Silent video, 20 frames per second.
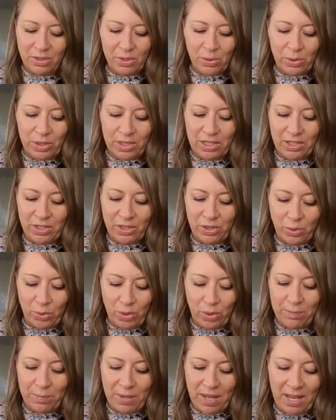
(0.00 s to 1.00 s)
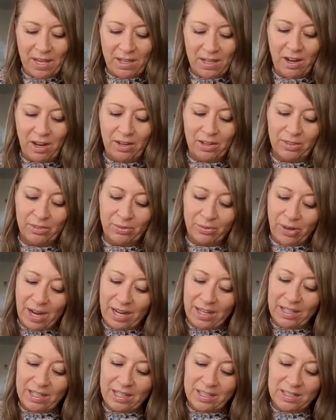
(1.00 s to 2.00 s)
soreness, joint pain,
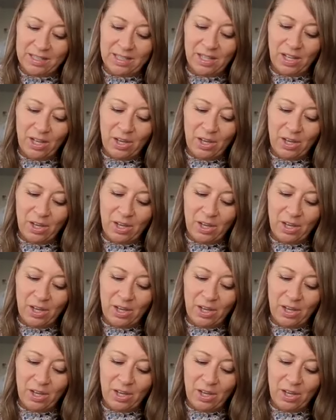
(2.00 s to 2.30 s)
arthritis,